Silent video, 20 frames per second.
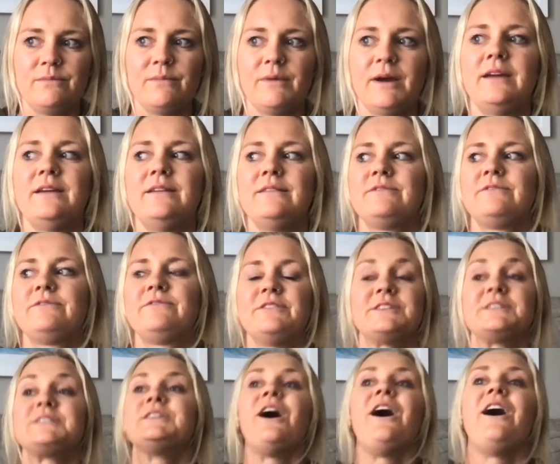my
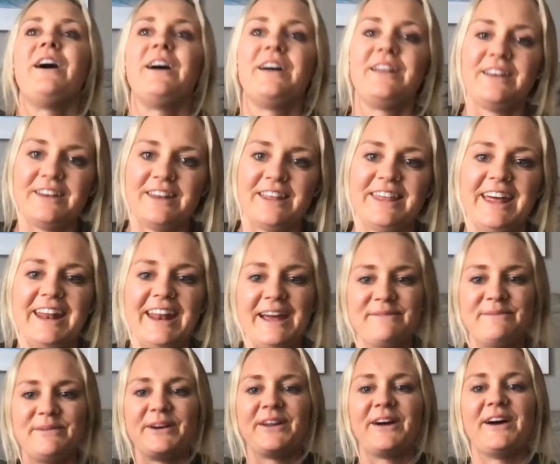facade that
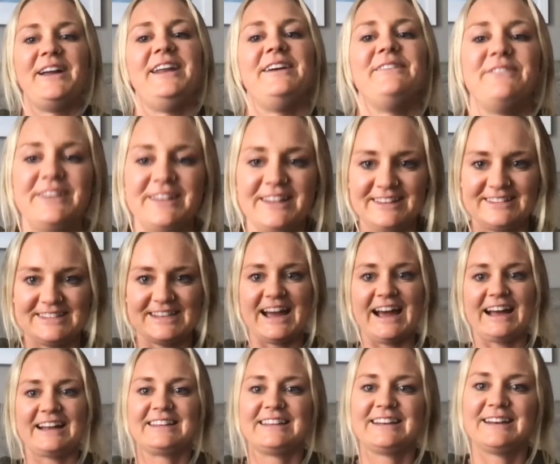I put on this
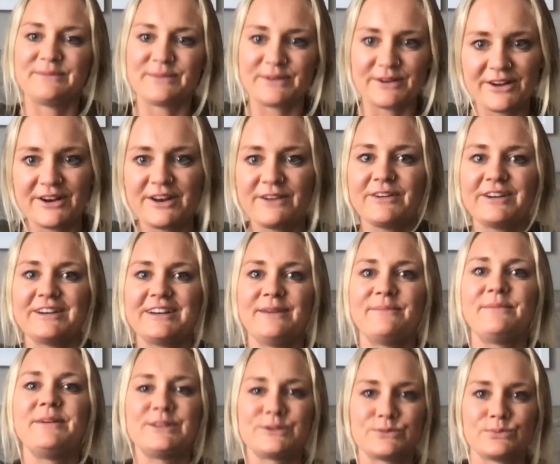act that I put on every day,
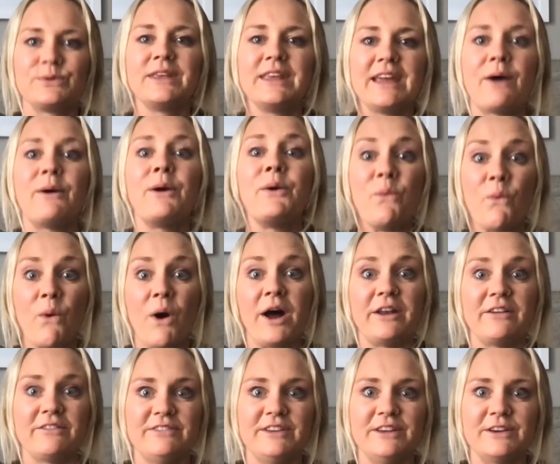but it's really how I
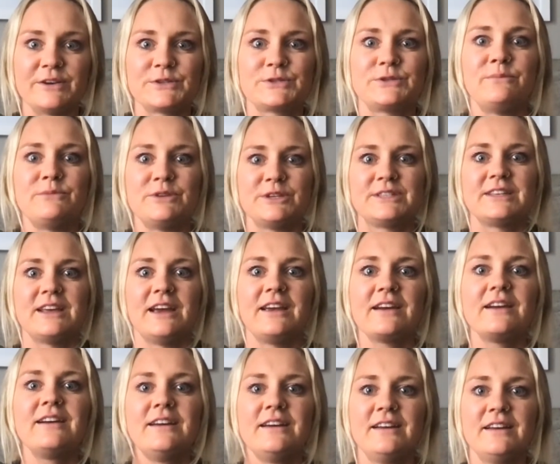want to feel. So I'm just
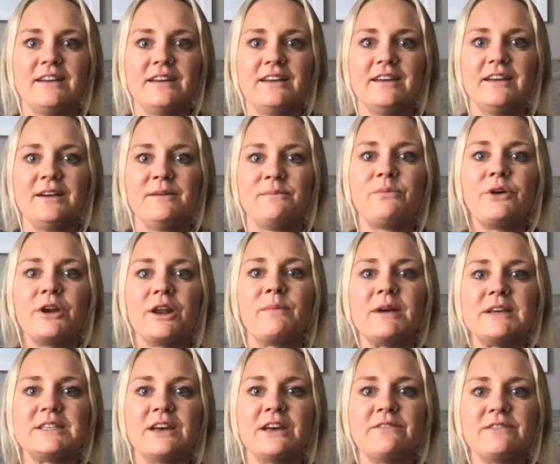like putting
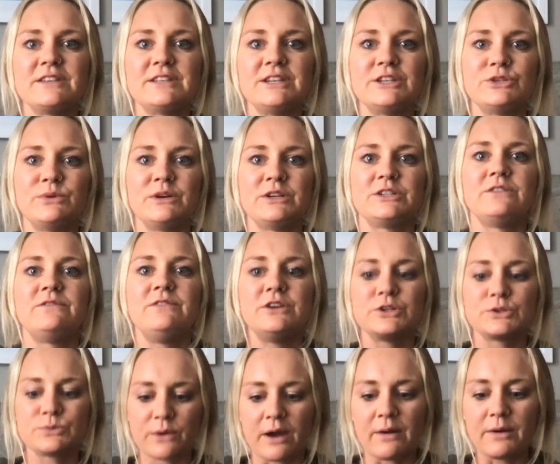myself in the situation of,
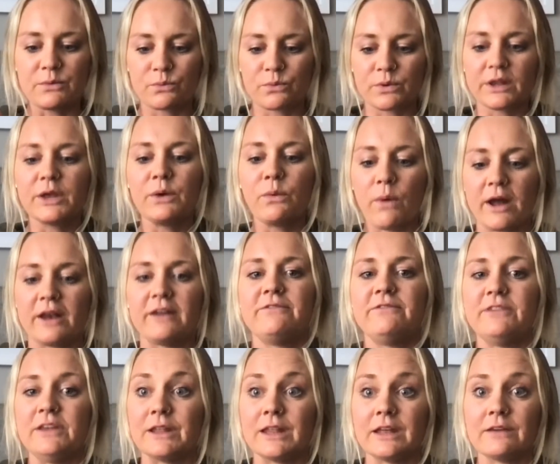here's how I really want to
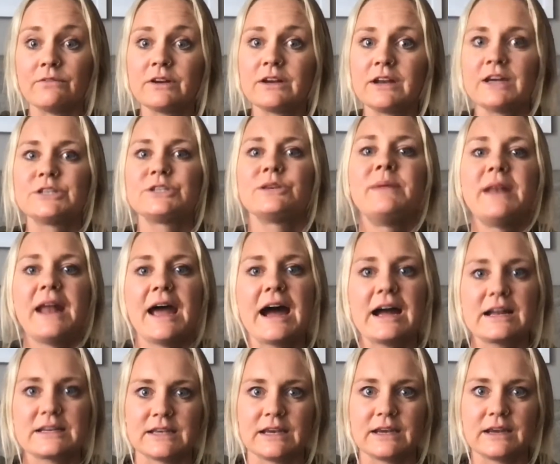feel every day, so I'm going to
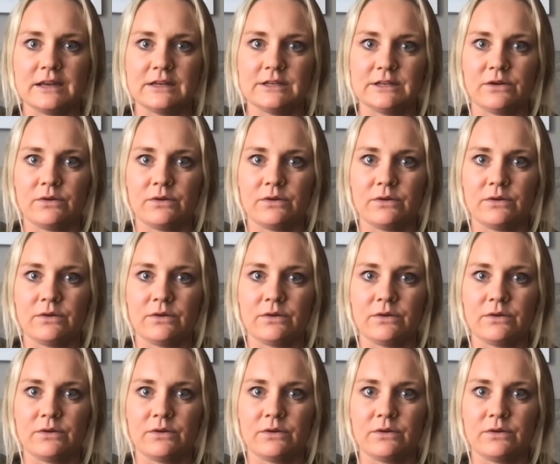act like I